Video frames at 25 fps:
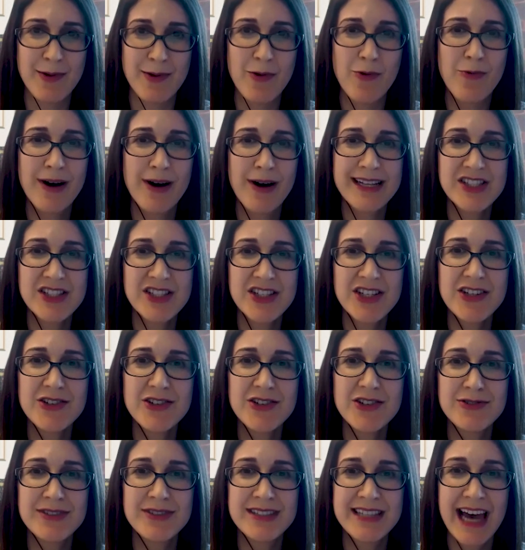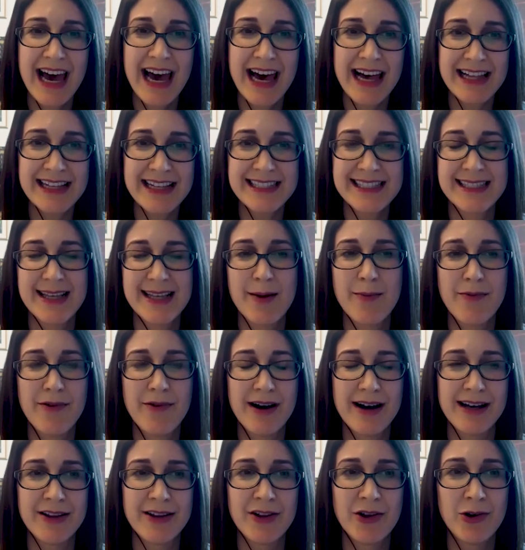but what do you tell
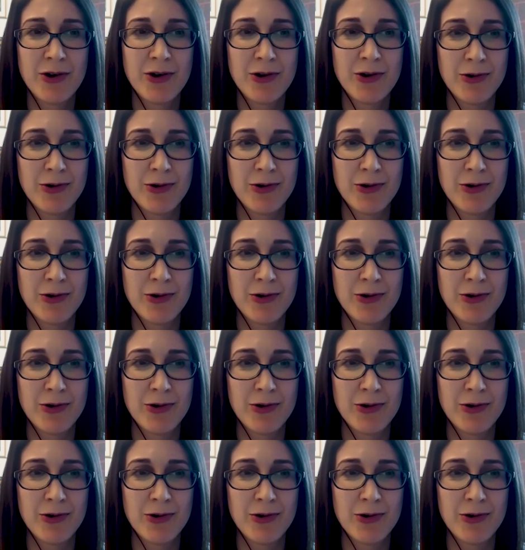someone